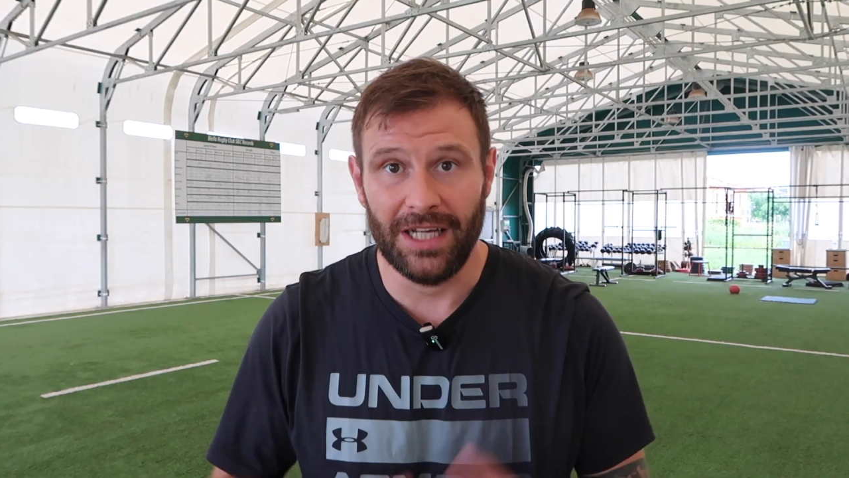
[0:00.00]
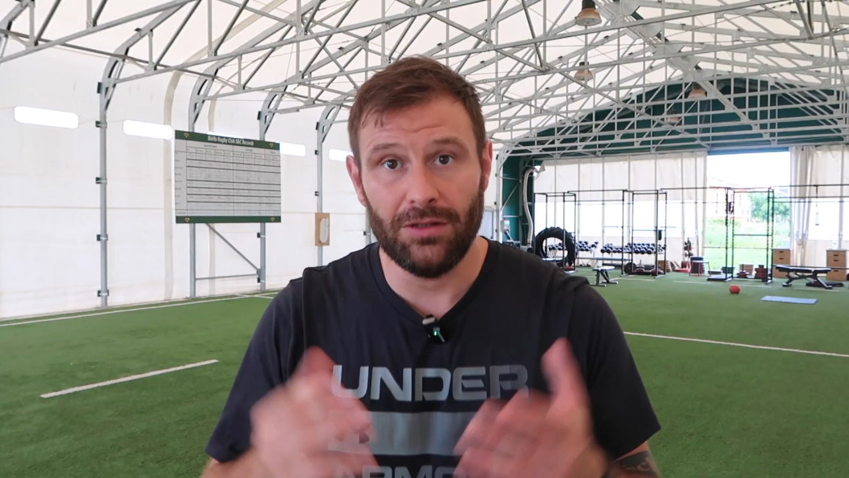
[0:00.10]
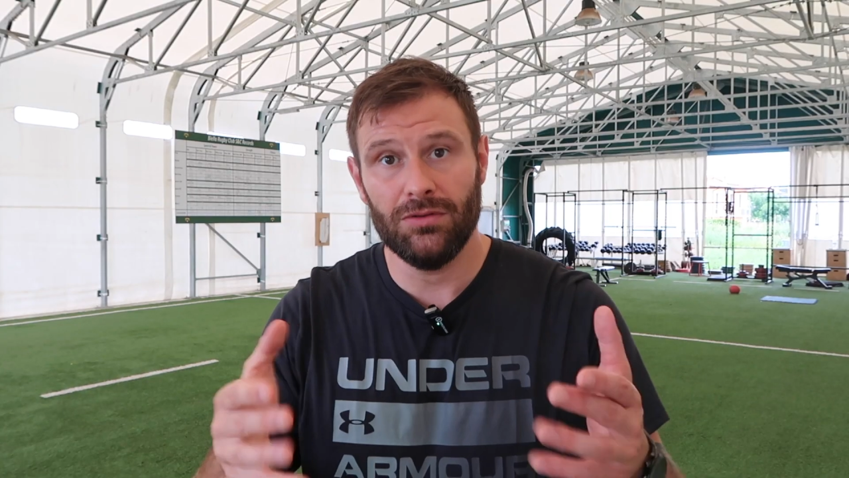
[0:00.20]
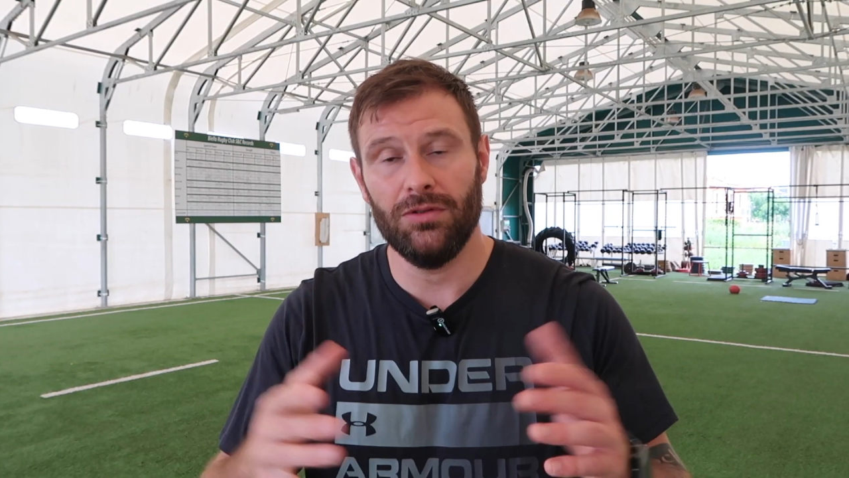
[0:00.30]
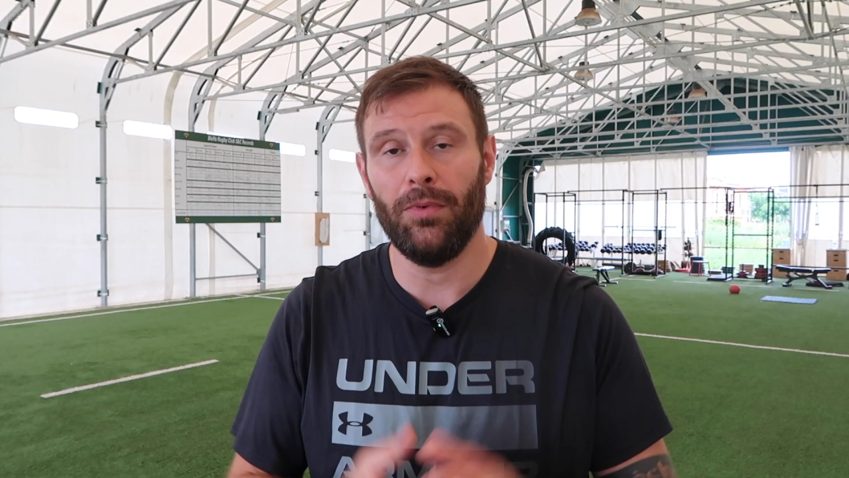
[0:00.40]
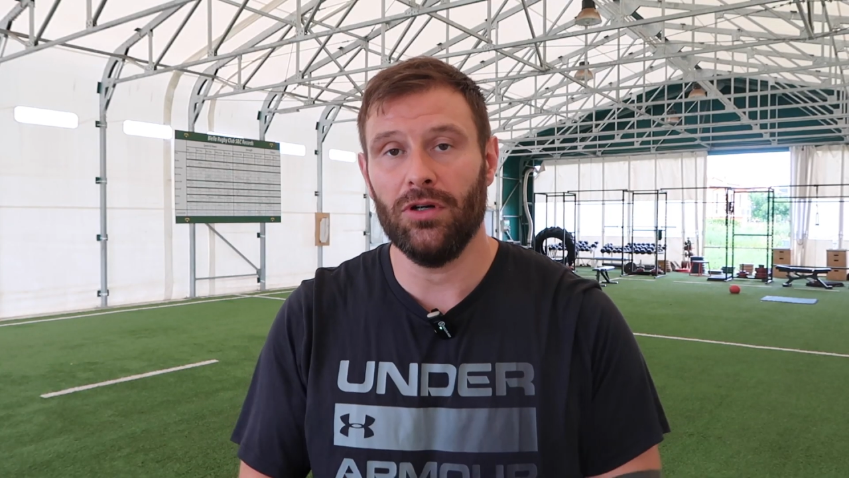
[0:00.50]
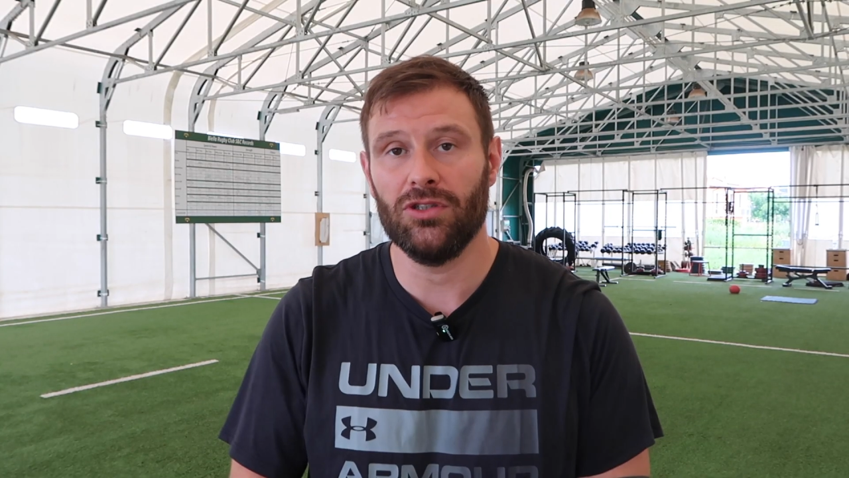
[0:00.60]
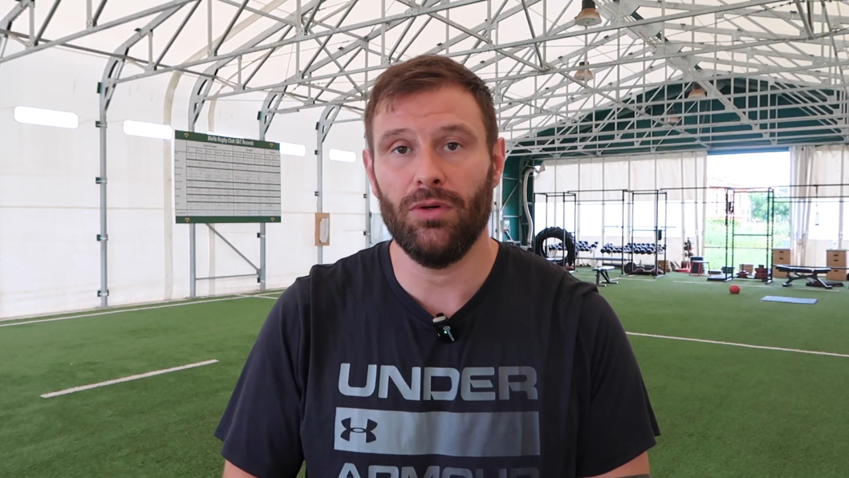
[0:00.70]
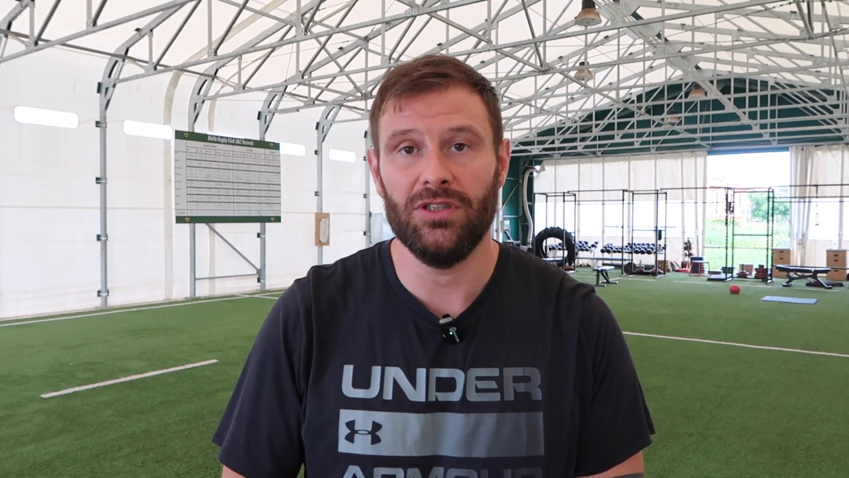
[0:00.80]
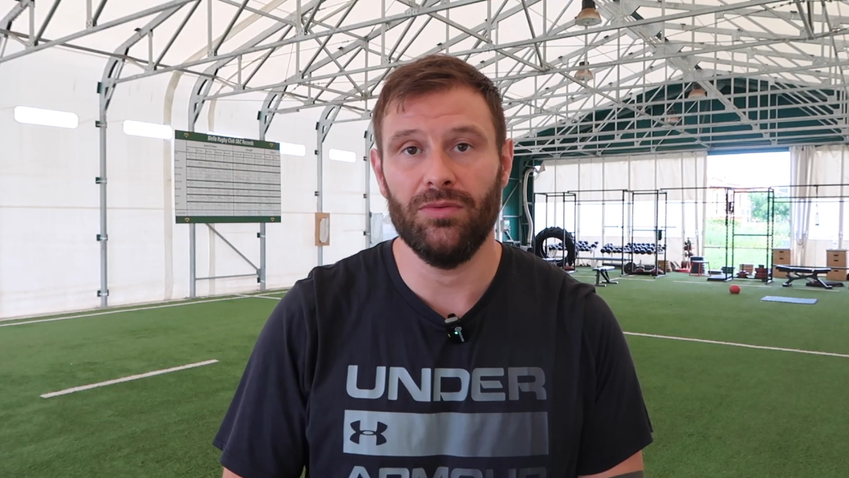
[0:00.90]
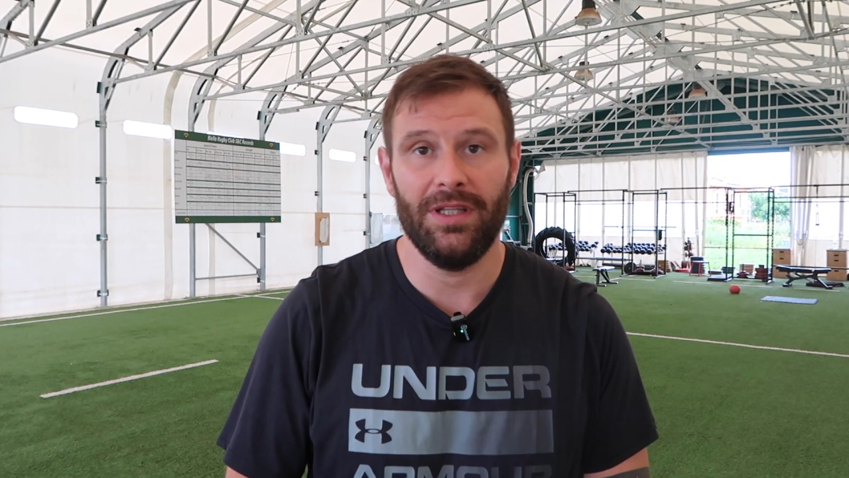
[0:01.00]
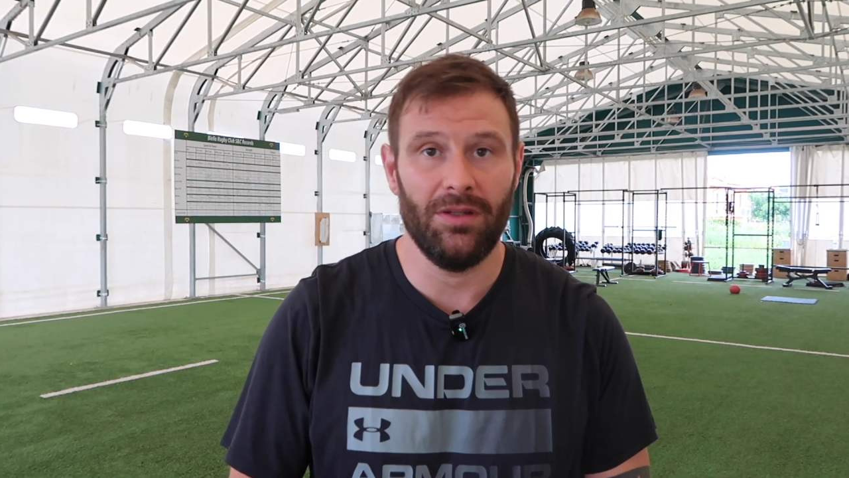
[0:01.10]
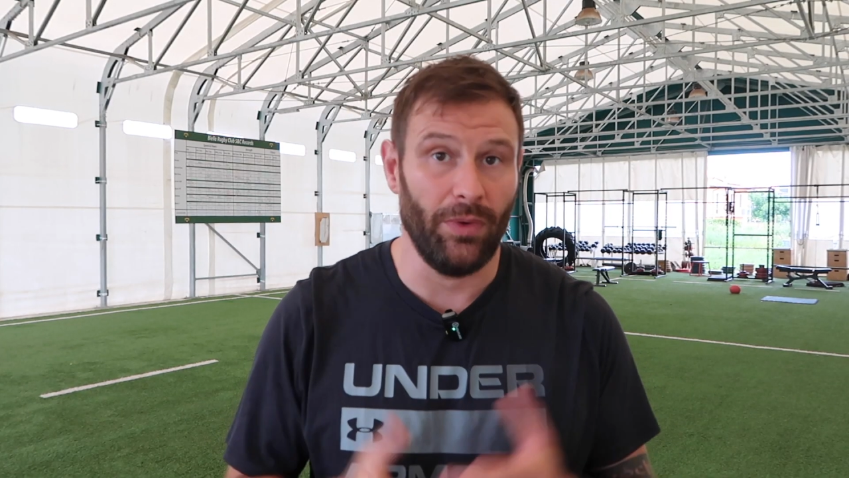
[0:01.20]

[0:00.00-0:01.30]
I don't do box squats the way that